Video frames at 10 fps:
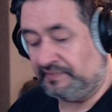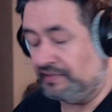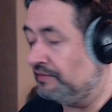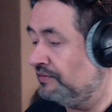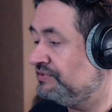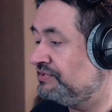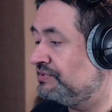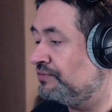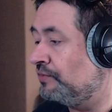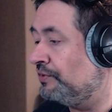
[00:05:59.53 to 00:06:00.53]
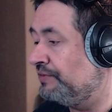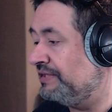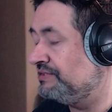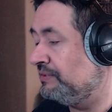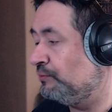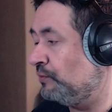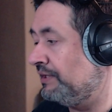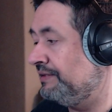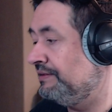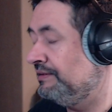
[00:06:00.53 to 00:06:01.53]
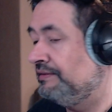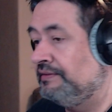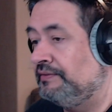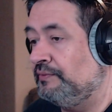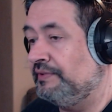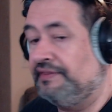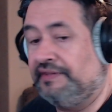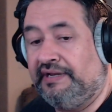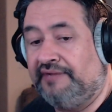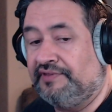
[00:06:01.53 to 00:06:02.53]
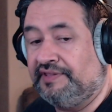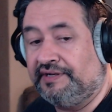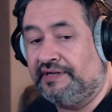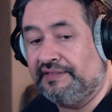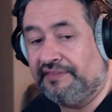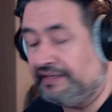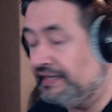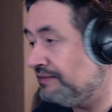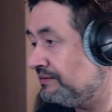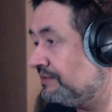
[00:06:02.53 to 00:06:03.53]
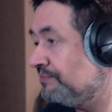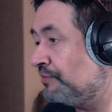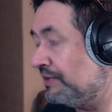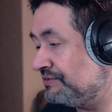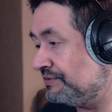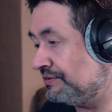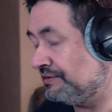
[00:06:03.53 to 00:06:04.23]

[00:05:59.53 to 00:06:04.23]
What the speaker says: This is the Rode NT1 with everything on, the gate, the compressor,